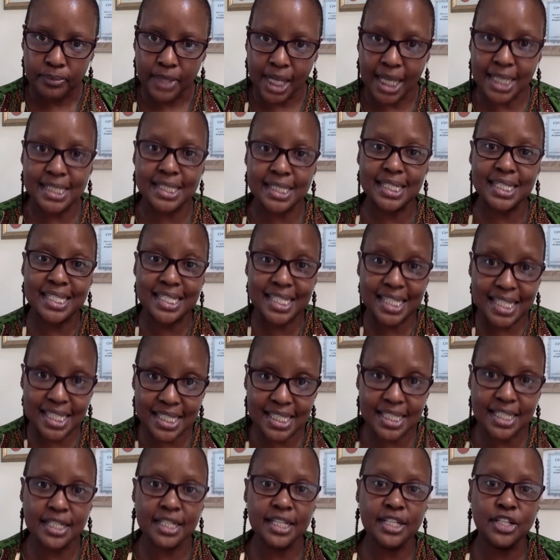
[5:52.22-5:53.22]
As a
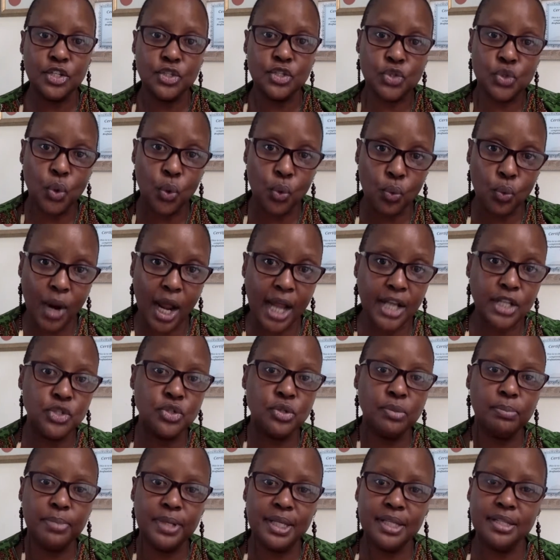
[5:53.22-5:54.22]
citizen, it is your right
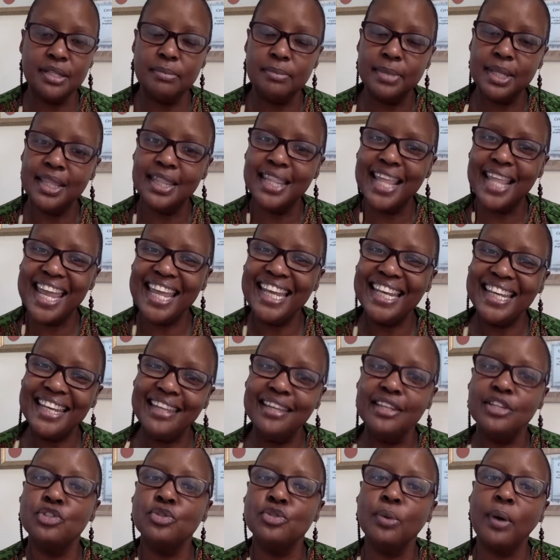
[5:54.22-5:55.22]
to be them and they
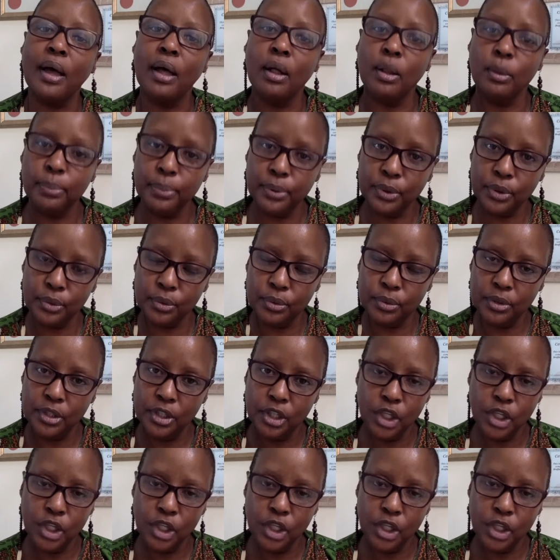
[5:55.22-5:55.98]
need to help you.